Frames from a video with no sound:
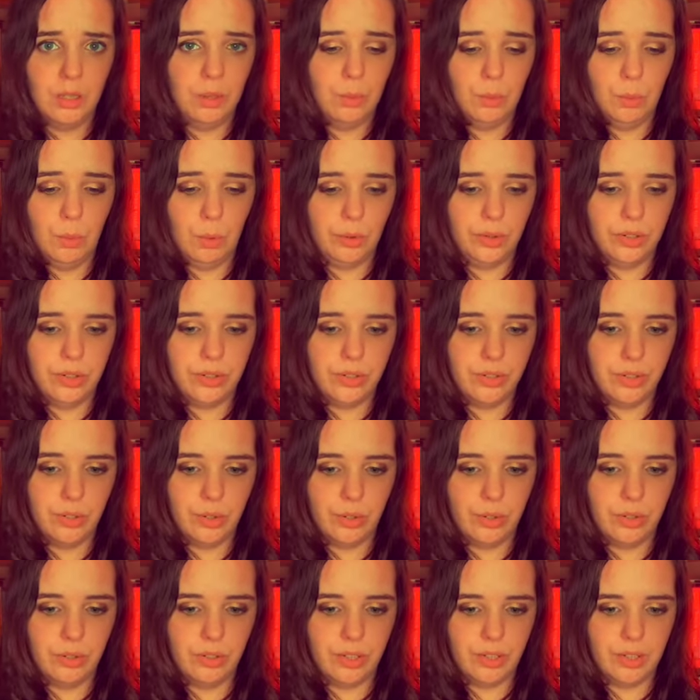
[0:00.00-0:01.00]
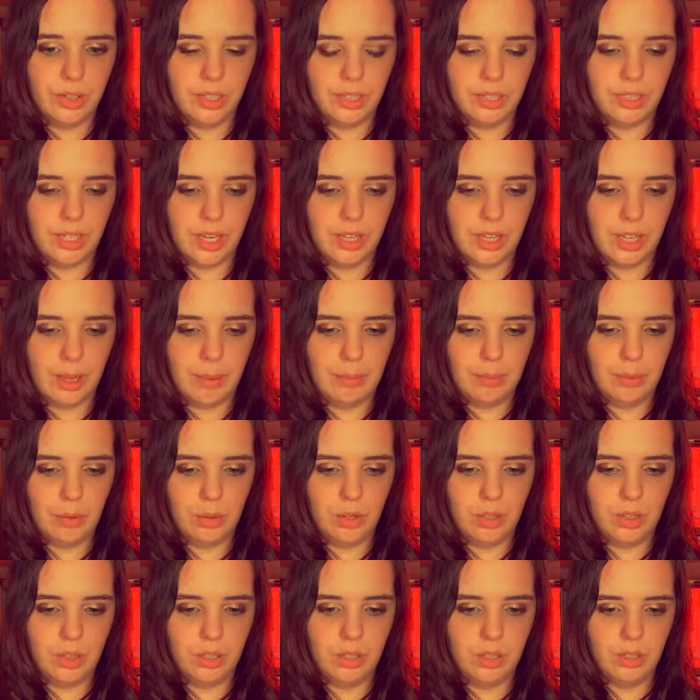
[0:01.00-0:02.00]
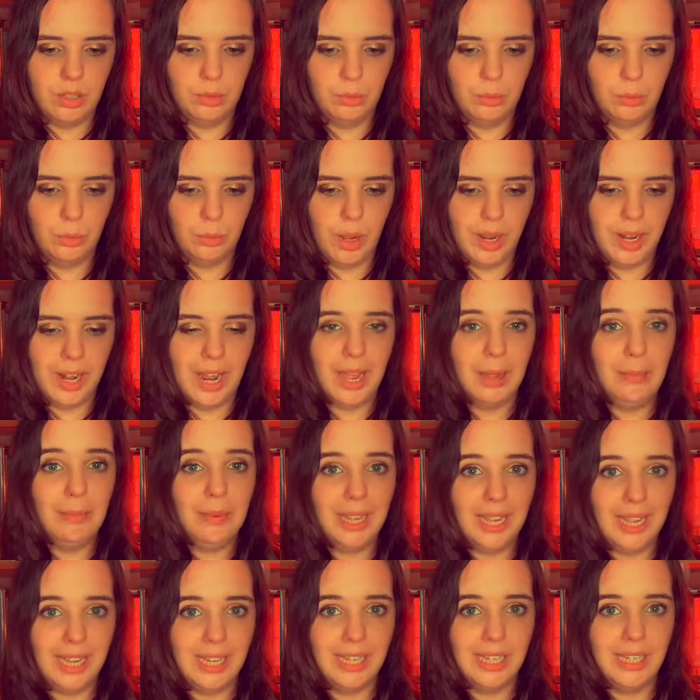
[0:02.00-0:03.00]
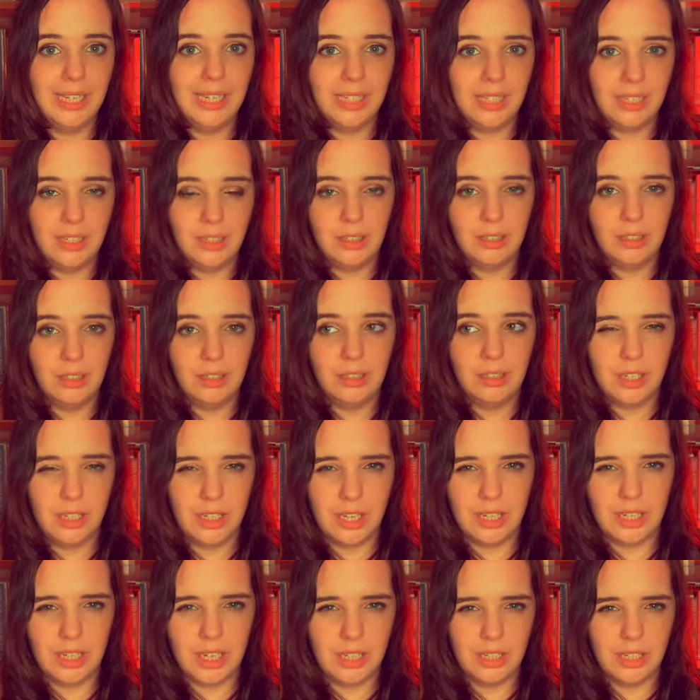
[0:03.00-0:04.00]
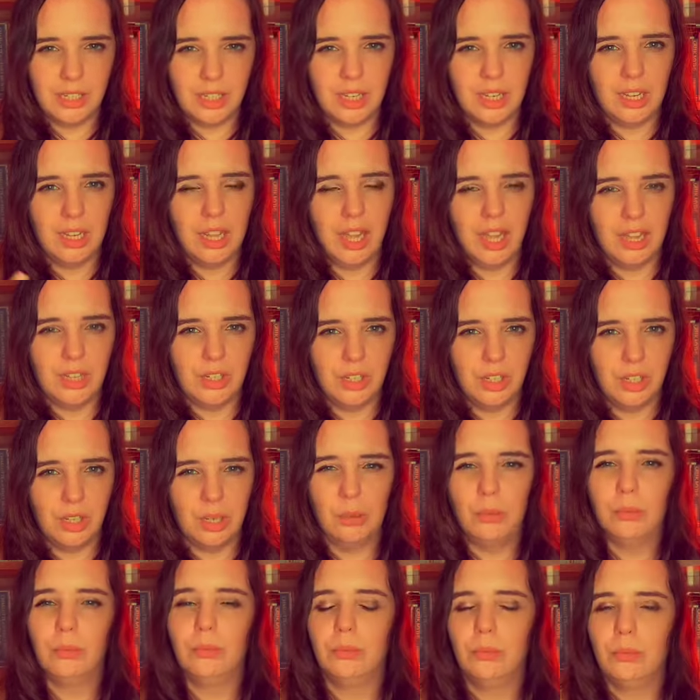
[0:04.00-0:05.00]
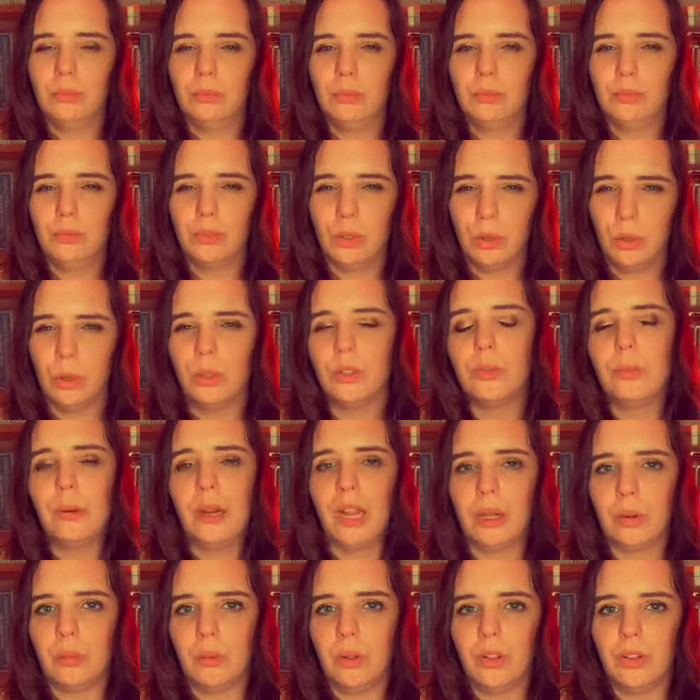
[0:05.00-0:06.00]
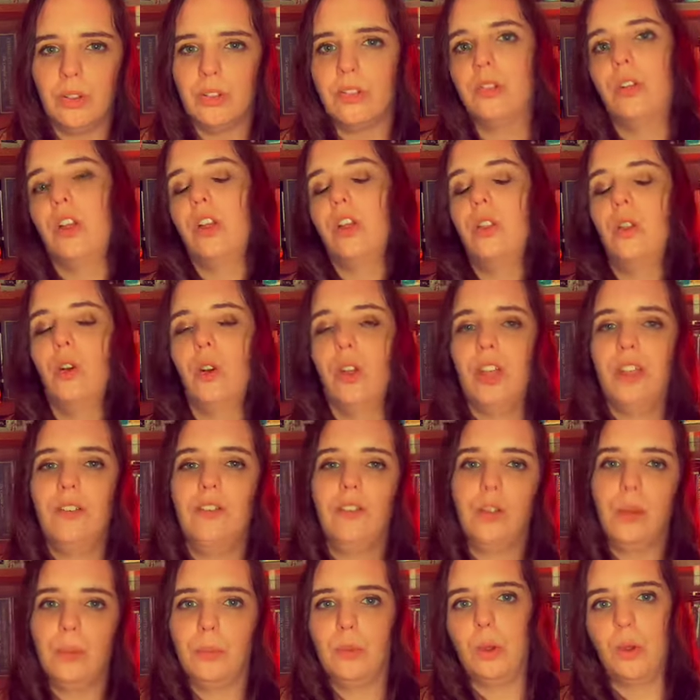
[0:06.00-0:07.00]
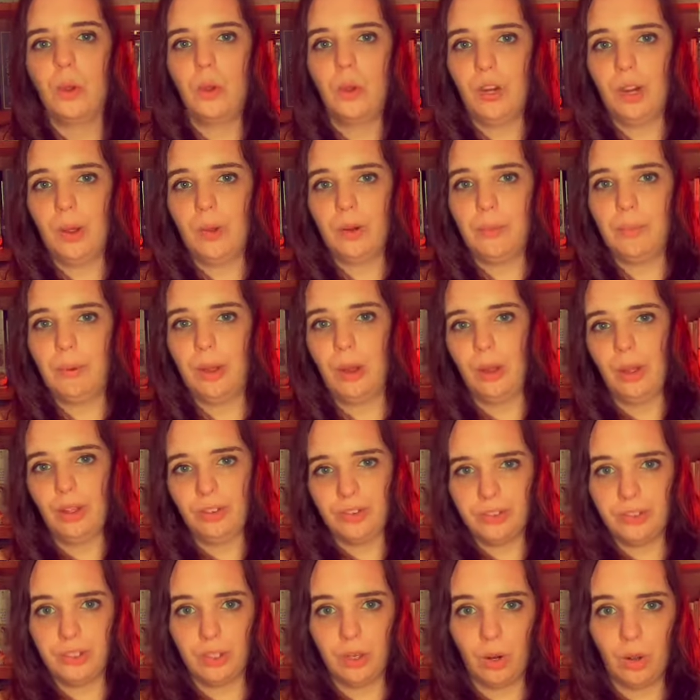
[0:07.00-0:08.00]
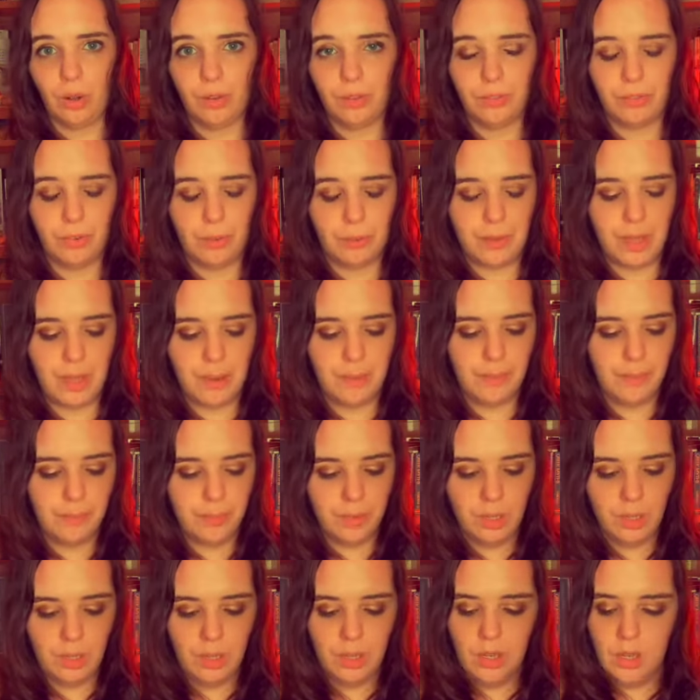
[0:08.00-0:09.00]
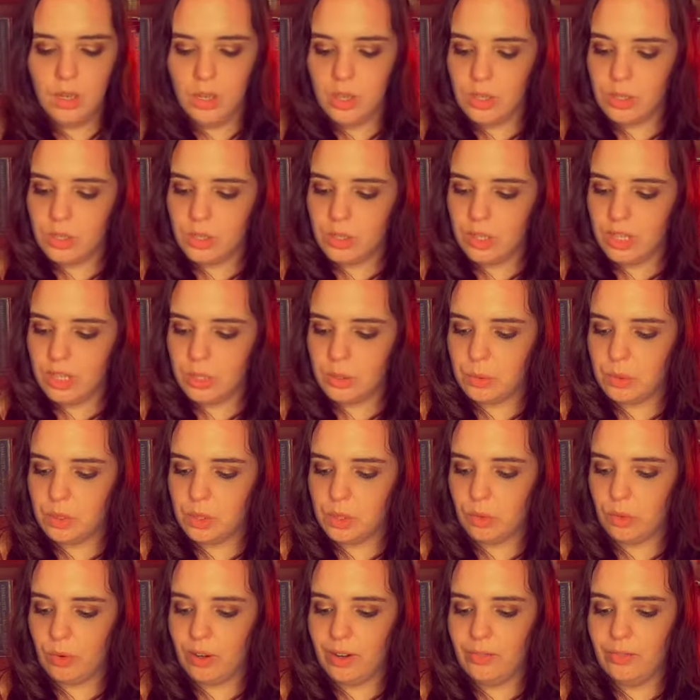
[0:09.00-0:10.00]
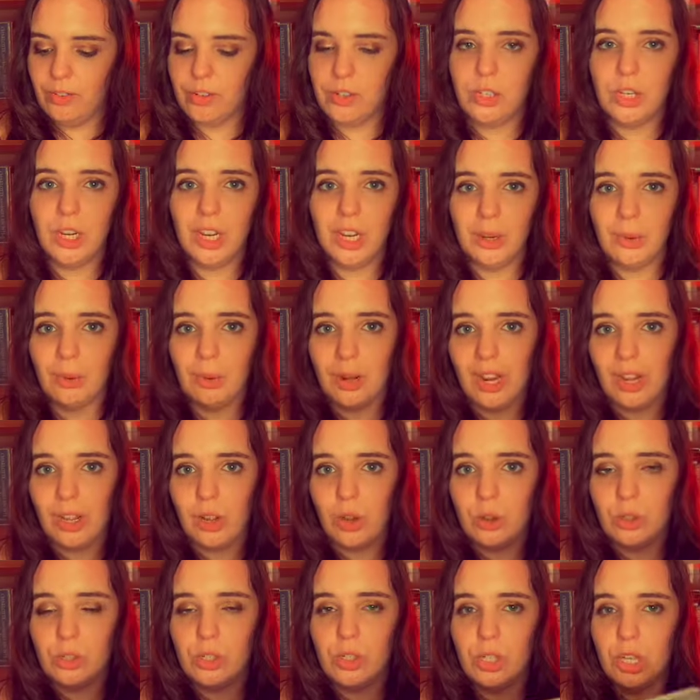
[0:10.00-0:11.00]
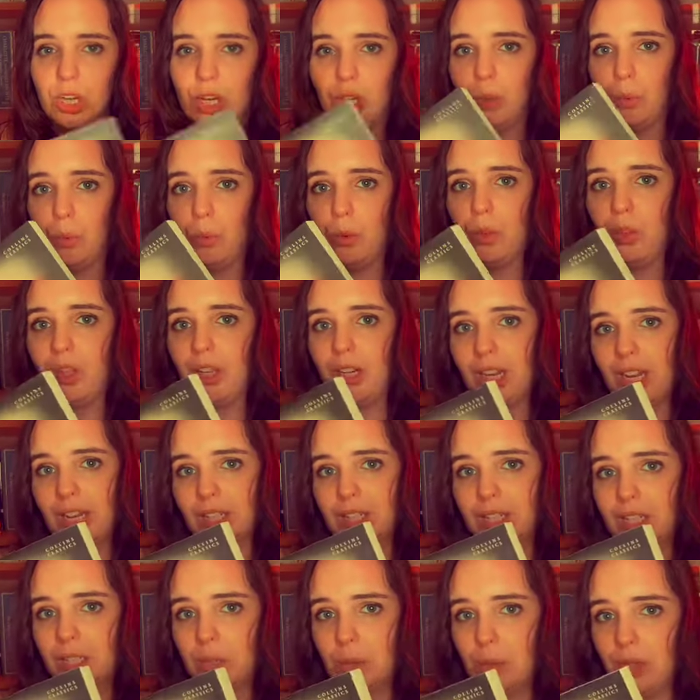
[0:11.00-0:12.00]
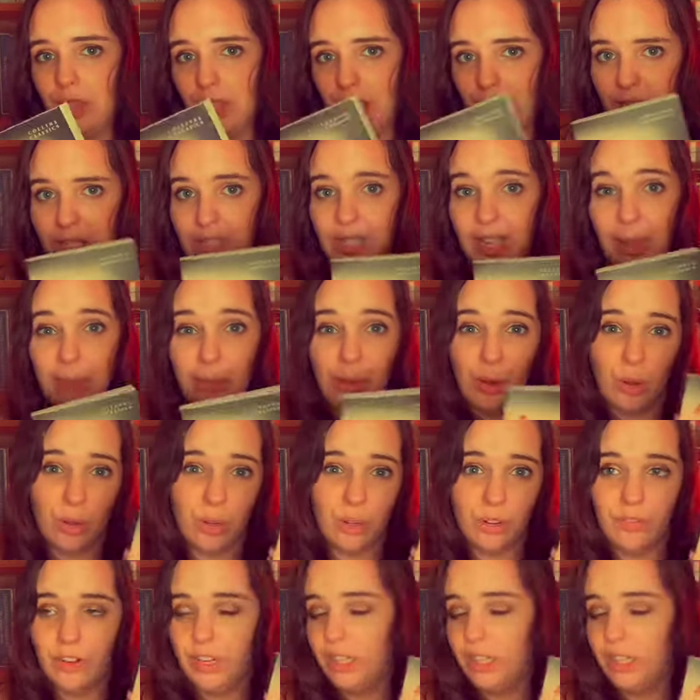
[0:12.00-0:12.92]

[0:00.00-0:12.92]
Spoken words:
Waterstones and things like that, but when I'm in city centre, I do go to Blackwell's. So I thought, even though I'm not going out and about, I'll still order from them. So this was 3 for 2, and I got 2 other classics with this that I'm not going to